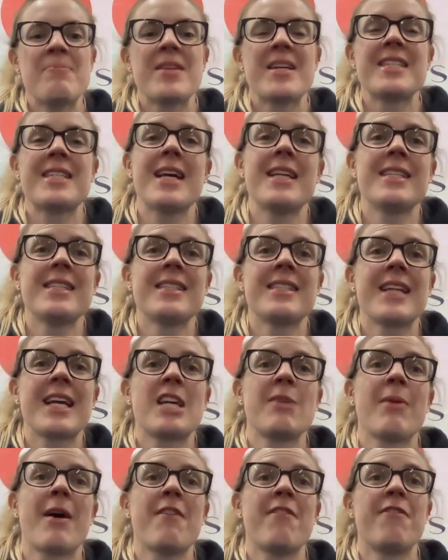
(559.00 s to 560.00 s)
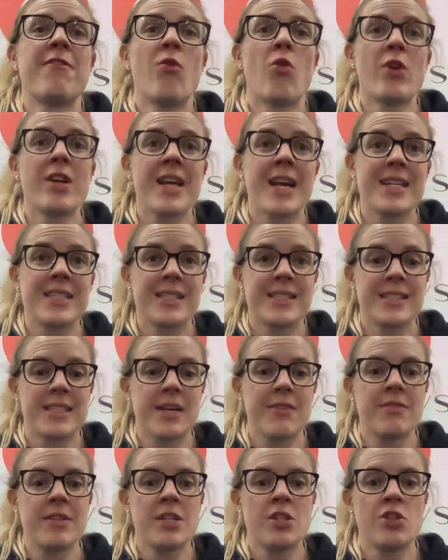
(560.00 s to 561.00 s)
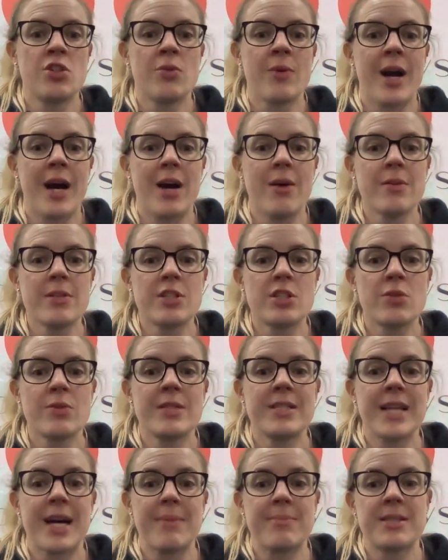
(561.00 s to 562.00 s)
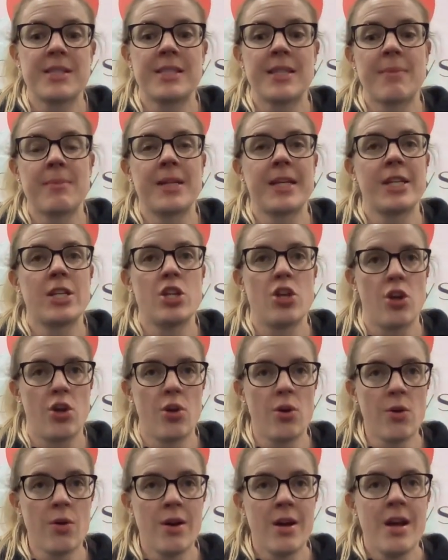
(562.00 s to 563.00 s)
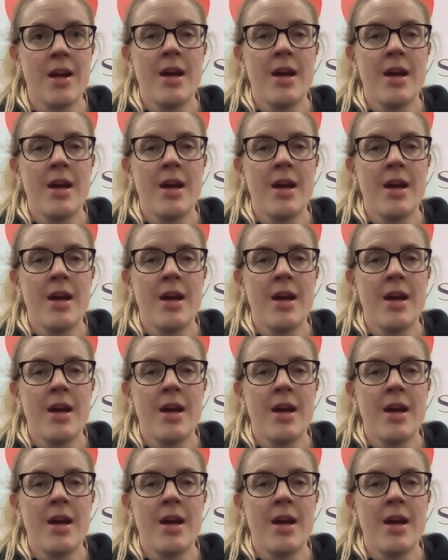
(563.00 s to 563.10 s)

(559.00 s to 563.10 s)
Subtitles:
Tendons take about 48 to 72 hours to adapt to something new.